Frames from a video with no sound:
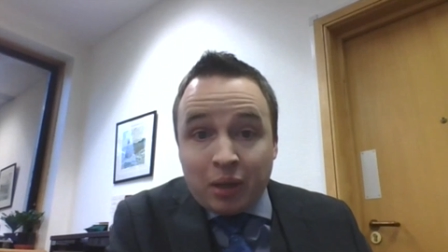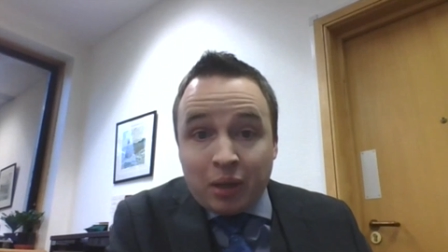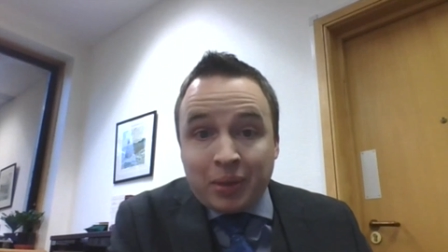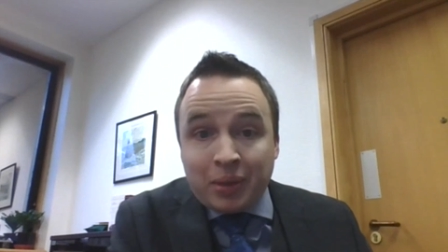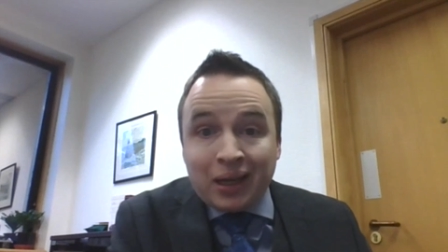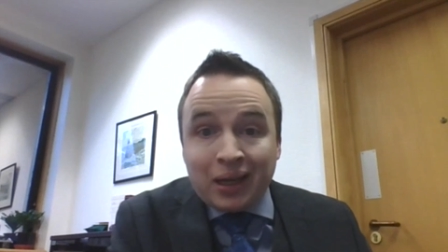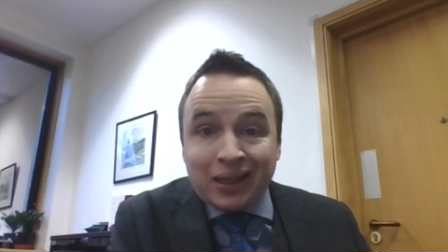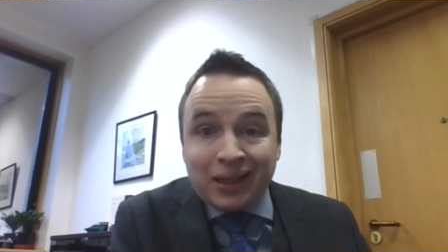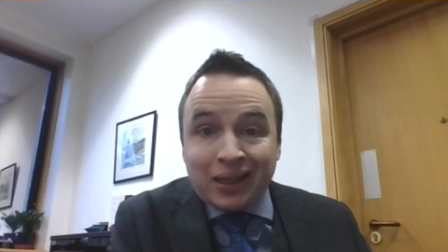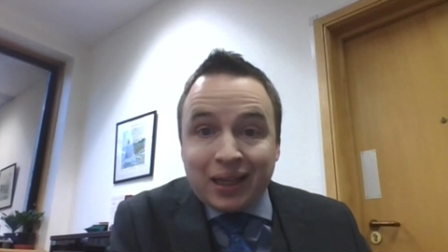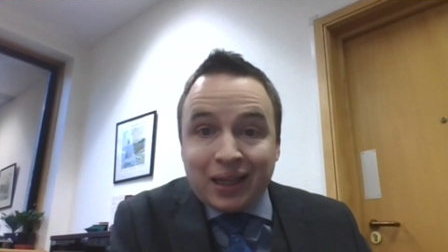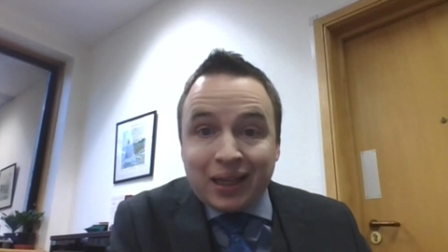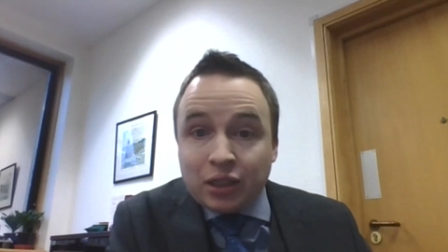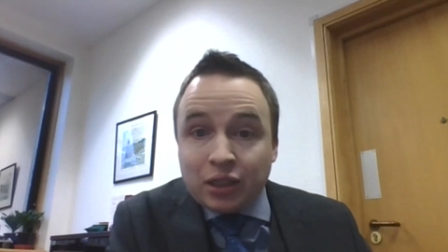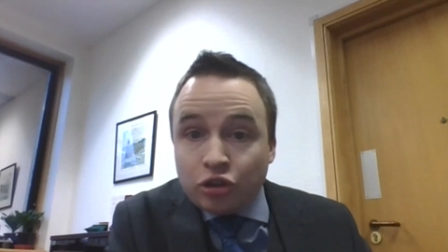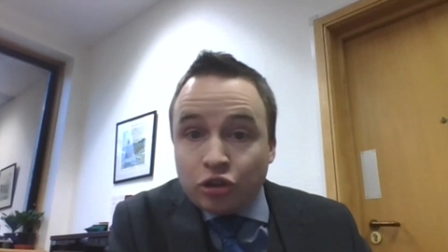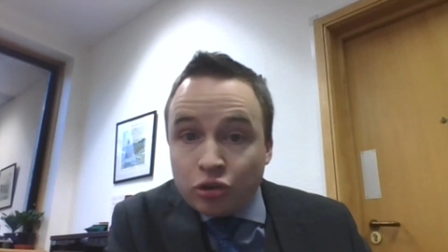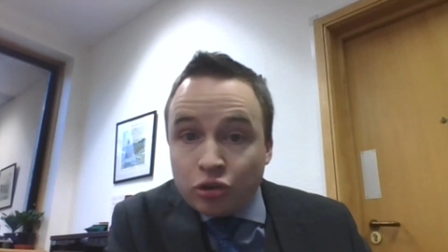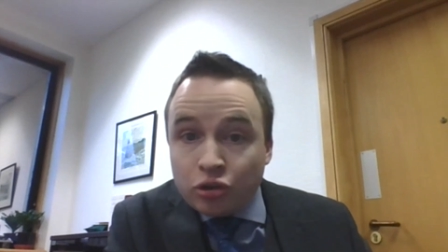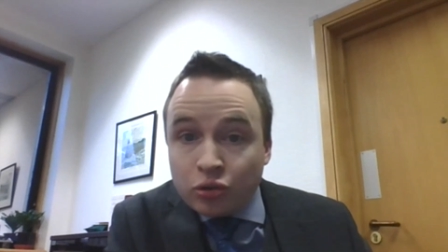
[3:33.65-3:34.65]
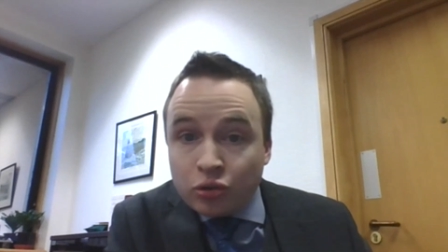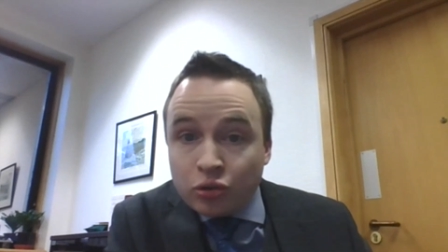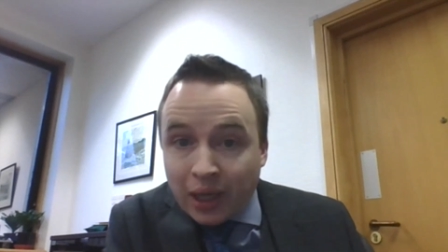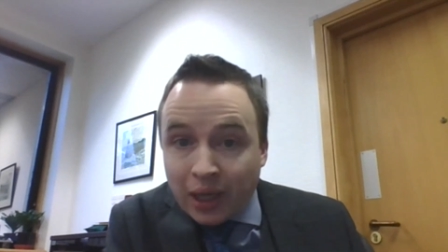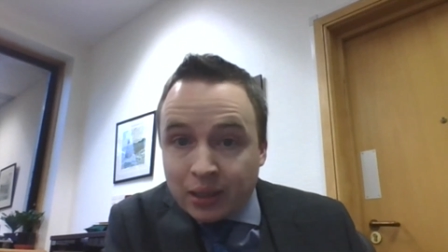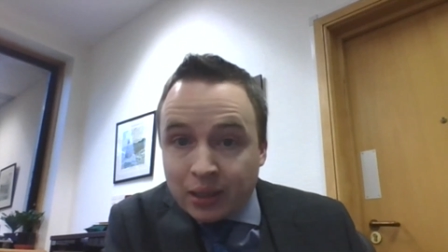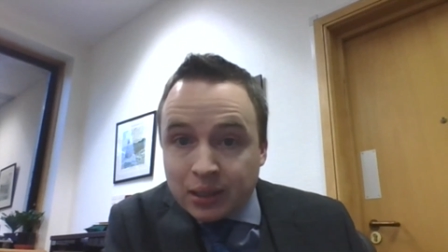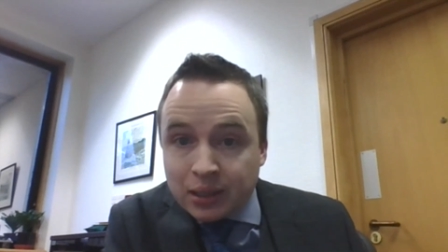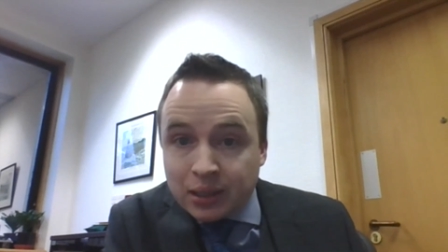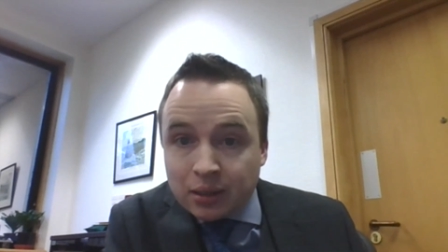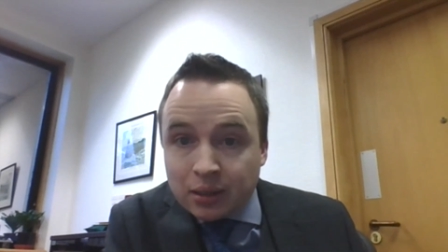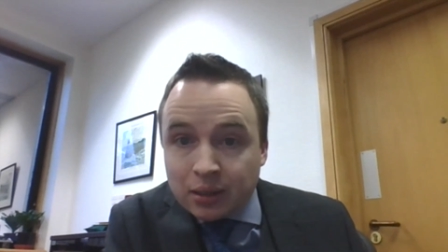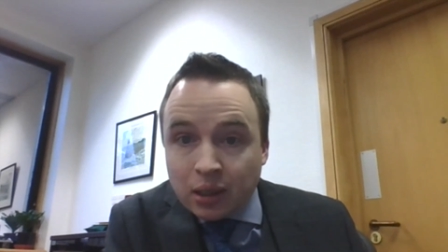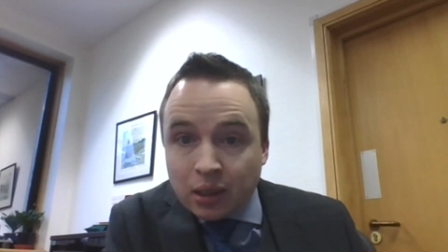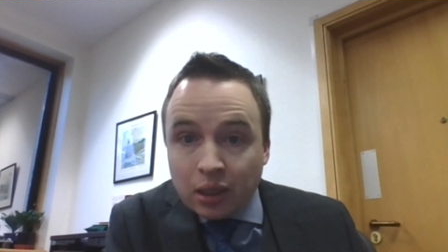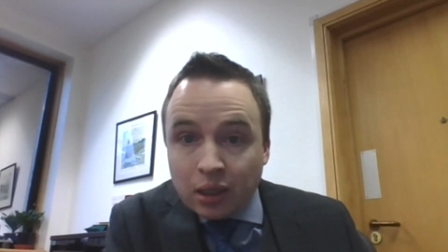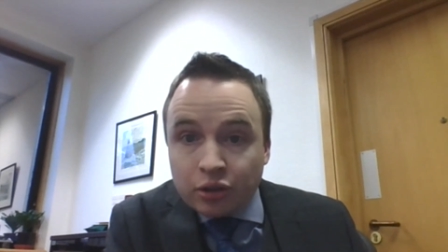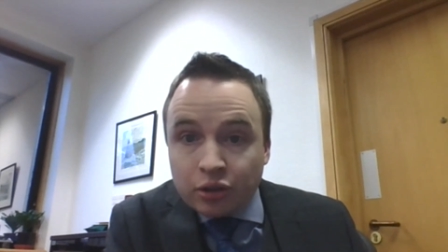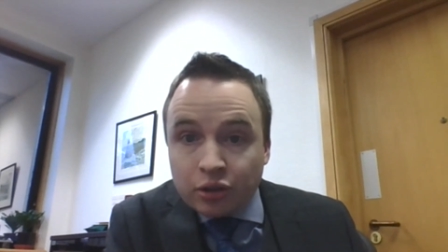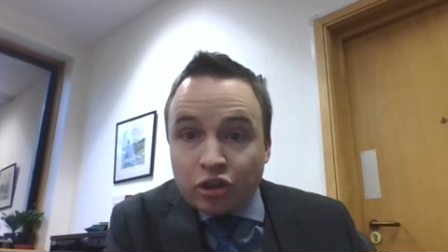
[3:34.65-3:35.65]
It might be allocating new cases
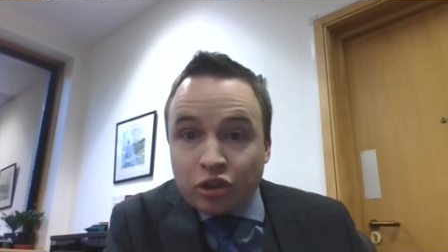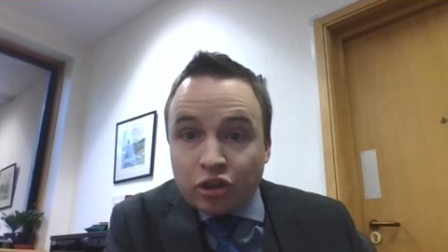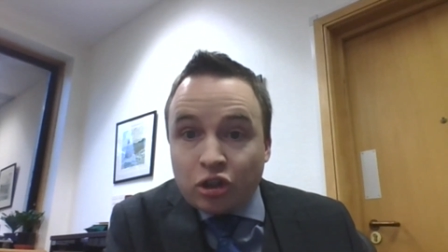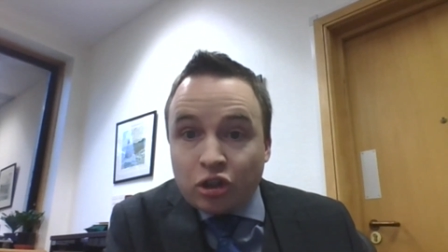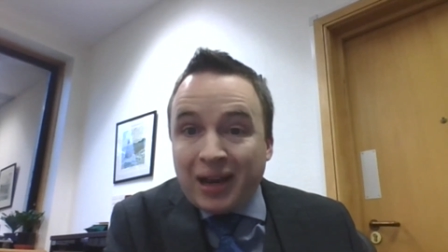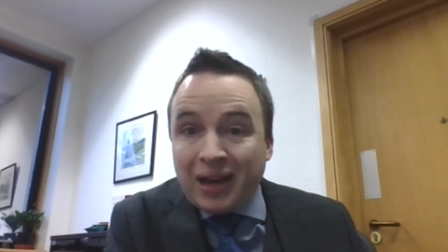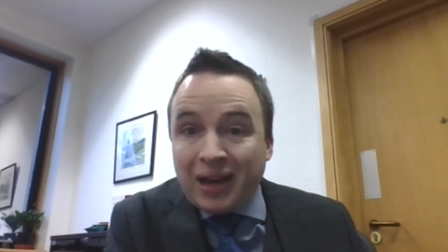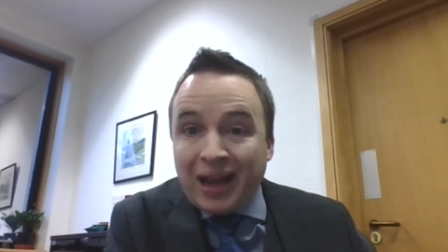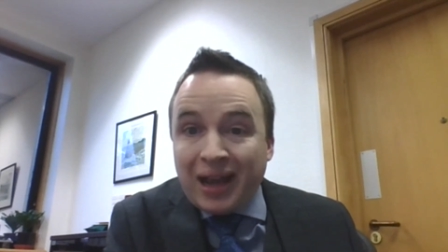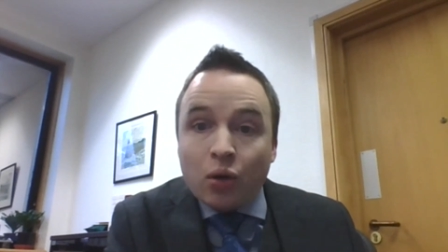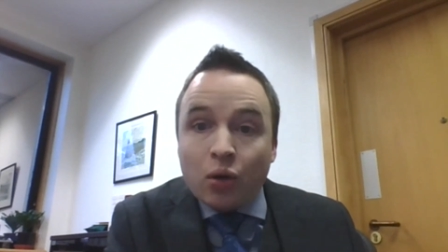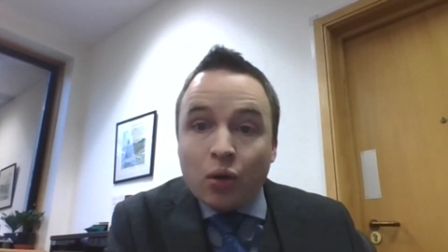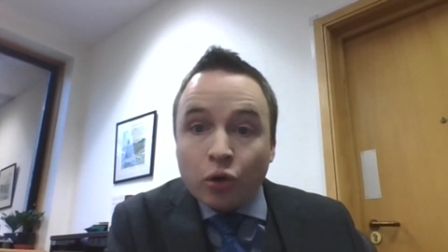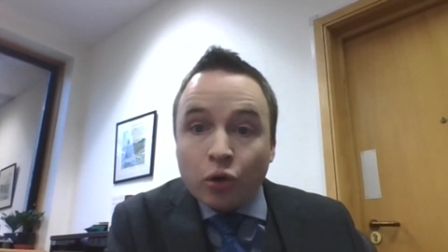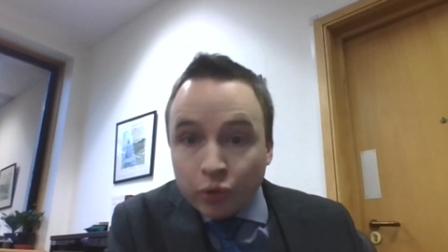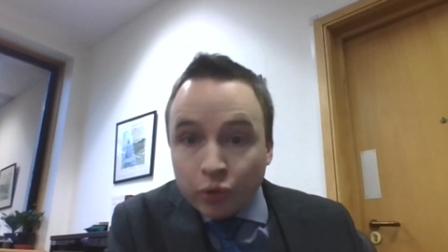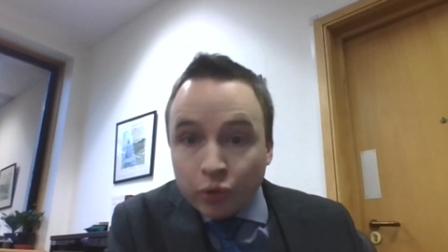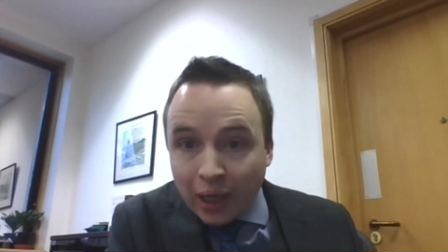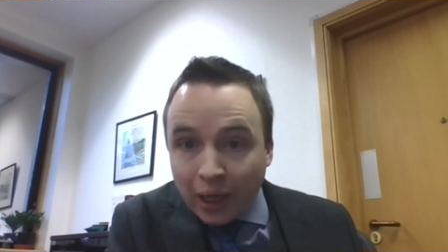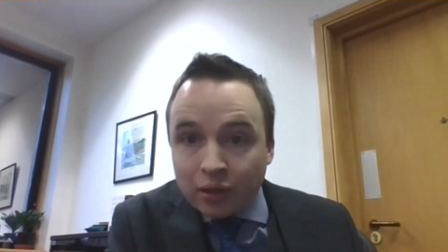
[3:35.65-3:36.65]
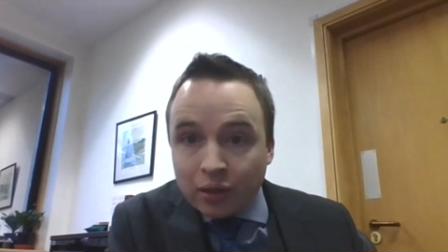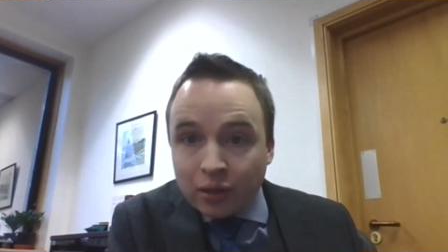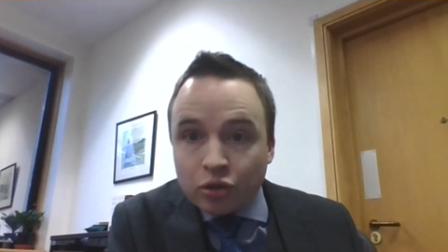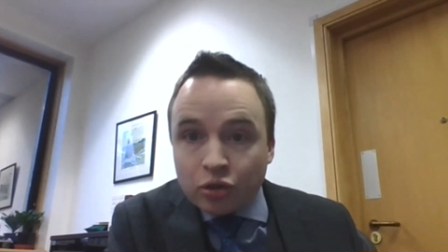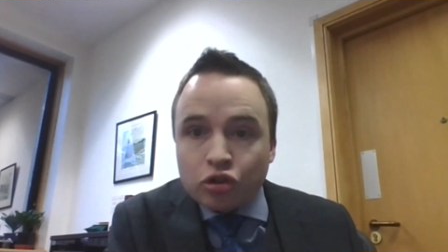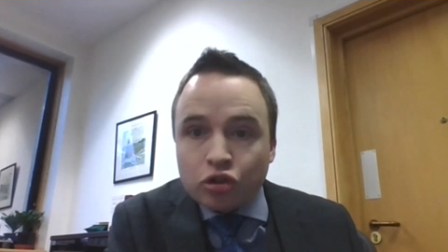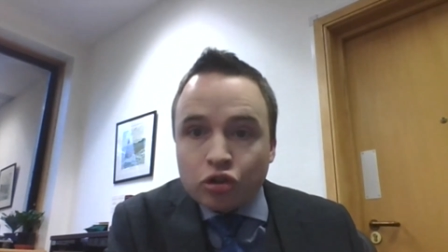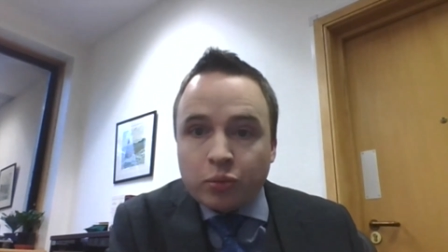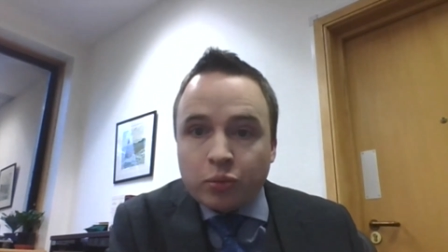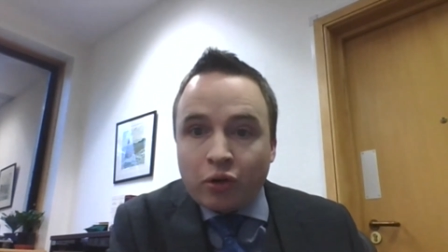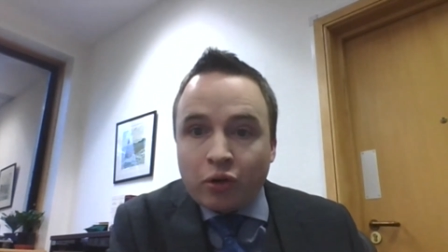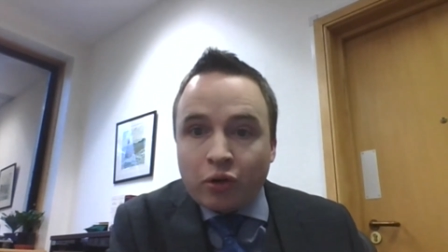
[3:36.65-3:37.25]
to determine how those cases should